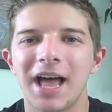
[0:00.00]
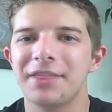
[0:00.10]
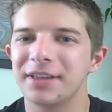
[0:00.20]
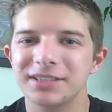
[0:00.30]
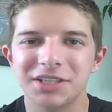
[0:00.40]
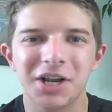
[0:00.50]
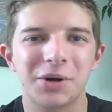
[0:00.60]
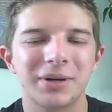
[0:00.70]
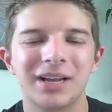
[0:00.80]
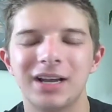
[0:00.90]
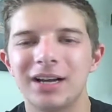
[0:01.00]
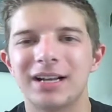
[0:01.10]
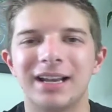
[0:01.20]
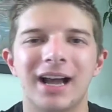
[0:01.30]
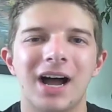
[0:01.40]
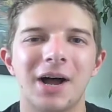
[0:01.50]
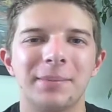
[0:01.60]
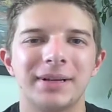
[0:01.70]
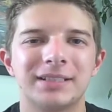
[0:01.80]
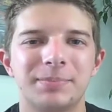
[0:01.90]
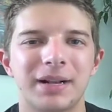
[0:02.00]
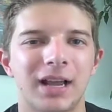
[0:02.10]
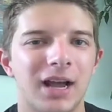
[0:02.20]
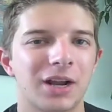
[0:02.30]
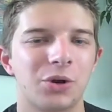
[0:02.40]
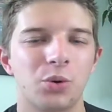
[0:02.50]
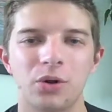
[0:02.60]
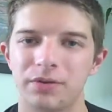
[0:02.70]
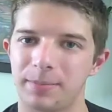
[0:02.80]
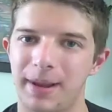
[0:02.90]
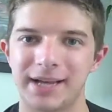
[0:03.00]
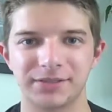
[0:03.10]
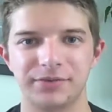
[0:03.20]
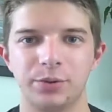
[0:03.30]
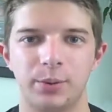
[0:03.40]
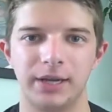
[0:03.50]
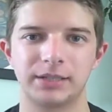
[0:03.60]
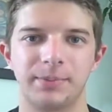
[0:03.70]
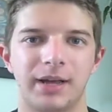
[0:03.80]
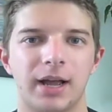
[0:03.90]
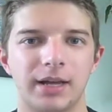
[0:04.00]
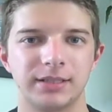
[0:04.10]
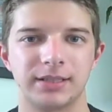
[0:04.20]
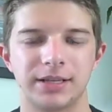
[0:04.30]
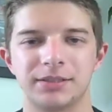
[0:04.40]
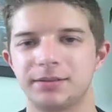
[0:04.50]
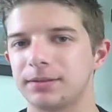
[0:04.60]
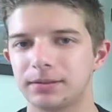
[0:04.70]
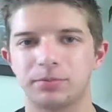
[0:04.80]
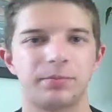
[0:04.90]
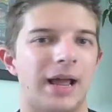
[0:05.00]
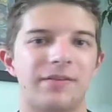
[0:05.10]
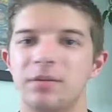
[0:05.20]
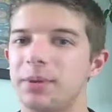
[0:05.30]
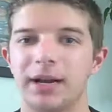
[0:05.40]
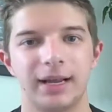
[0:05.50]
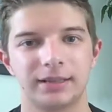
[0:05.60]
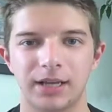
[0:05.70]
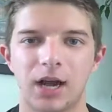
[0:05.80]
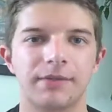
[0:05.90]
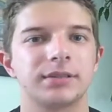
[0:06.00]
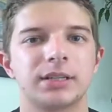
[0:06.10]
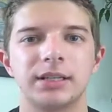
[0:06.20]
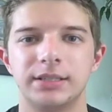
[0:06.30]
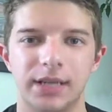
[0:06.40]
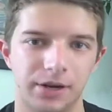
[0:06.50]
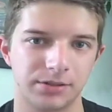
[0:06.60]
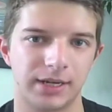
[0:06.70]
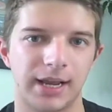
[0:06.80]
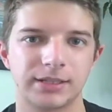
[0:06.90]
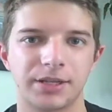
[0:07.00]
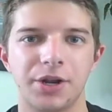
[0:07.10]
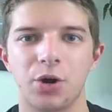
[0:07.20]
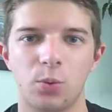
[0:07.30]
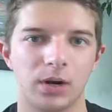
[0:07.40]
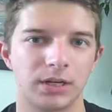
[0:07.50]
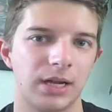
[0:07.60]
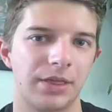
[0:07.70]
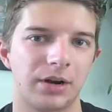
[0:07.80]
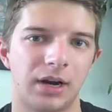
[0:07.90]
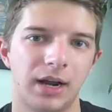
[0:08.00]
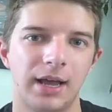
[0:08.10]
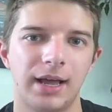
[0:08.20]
Things are going good. It's been kind of cool over the past few weeks because as everybody at the office continues to get to know one another,